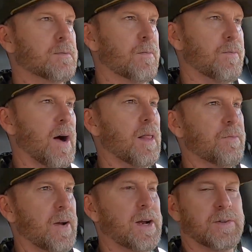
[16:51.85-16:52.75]
from Follow
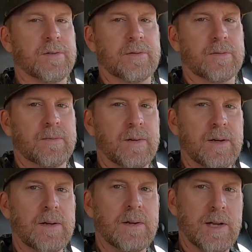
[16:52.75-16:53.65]
the Fanchers.
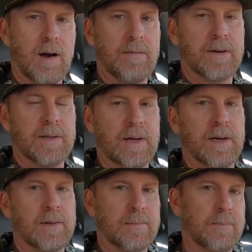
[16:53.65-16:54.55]
Y'all have a good
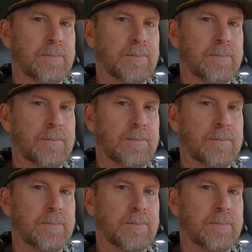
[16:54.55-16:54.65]
day.